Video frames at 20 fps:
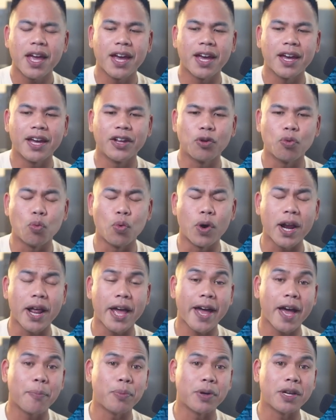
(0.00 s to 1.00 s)
And what
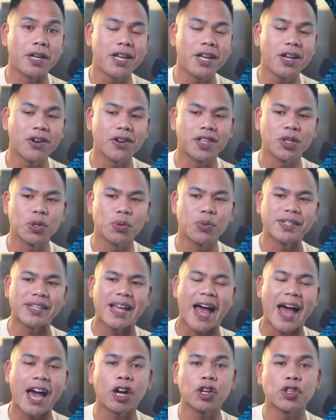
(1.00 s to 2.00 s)
happened here, this was
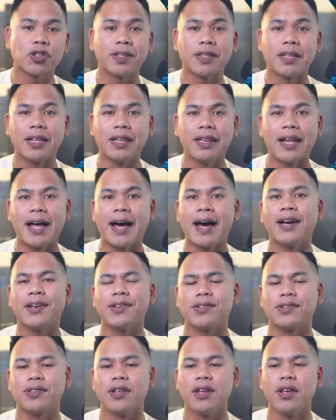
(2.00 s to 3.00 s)
actually the
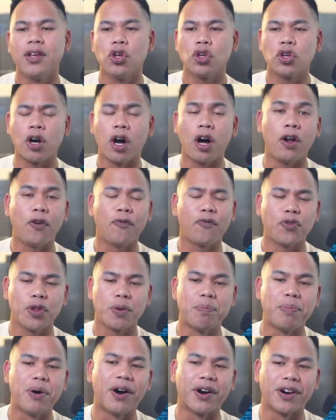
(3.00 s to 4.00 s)
last call for the
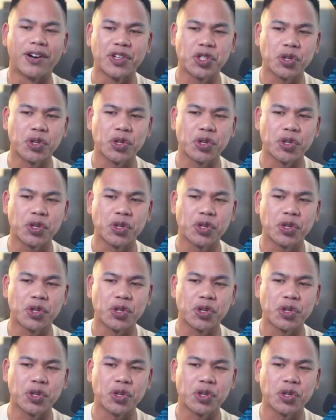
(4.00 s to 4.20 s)
bar.